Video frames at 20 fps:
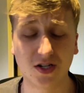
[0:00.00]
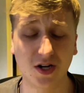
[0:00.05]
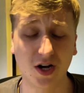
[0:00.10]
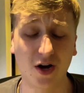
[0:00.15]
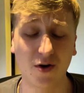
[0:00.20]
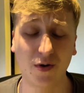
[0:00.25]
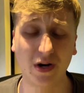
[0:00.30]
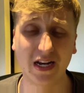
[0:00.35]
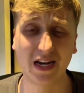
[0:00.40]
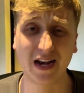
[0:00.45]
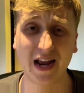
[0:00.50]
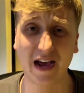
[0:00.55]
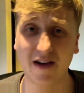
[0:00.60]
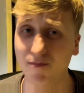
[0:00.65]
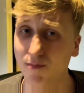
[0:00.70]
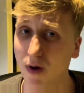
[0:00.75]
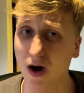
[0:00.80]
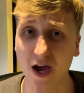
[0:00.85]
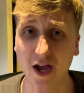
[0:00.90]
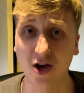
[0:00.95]
We didn't have
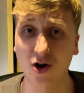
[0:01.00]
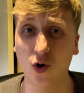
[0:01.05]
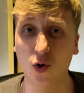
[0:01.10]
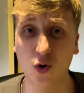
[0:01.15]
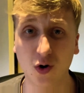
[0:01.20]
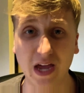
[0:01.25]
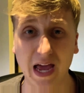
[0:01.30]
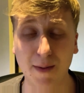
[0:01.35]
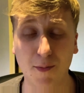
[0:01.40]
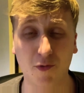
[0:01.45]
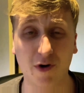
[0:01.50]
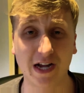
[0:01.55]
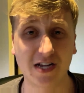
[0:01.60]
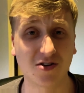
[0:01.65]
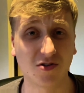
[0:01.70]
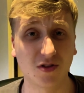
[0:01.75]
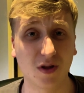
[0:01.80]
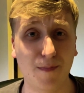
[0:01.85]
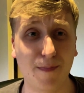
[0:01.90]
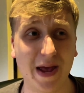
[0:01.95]
Maya or Camarasa
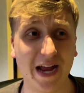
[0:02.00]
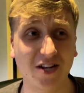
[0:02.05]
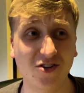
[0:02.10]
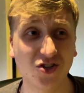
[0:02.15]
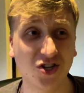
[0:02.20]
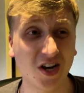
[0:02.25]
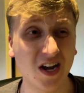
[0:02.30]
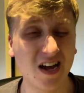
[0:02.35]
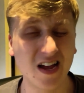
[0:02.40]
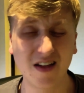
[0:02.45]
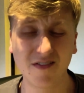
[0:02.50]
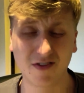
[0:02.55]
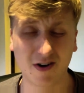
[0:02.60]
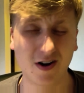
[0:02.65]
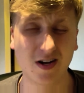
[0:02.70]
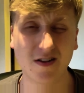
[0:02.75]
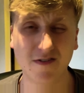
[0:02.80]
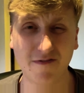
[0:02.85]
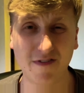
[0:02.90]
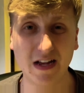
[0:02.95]
on the bench, very
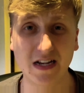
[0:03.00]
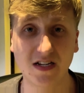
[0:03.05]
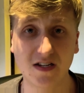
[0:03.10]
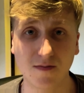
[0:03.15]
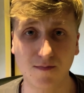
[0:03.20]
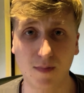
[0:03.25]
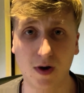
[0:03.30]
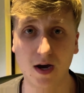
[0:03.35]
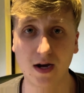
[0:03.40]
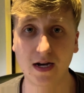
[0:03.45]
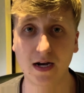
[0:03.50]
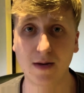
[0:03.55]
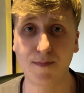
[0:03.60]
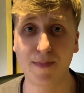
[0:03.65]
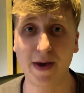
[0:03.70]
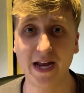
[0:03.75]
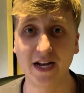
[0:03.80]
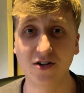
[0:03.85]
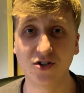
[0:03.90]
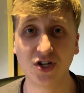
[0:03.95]
defensive-minded
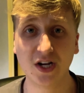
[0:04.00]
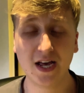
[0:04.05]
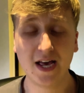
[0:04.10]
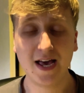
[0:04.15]
bench,